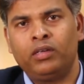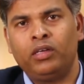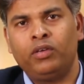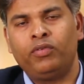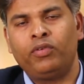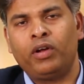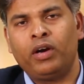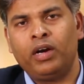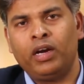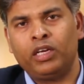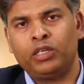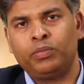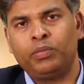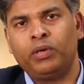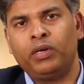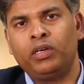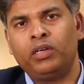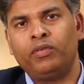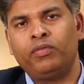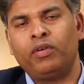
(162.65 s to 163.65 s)
If you are an
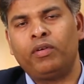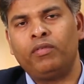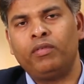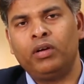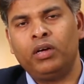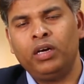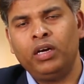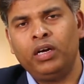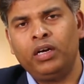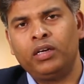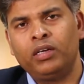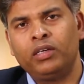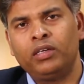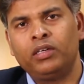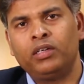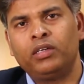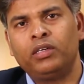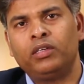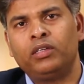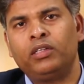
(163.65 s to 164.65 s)
expert, if you have done it,
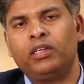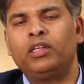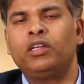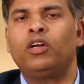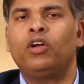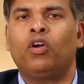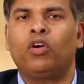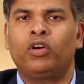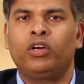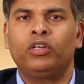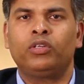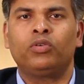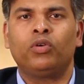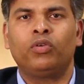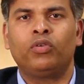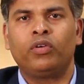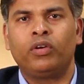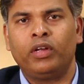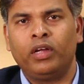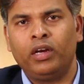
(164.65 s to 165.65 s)
then the doctor is
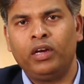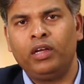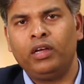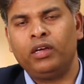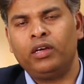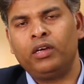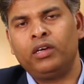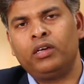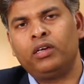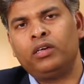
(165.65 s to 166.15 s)
going to really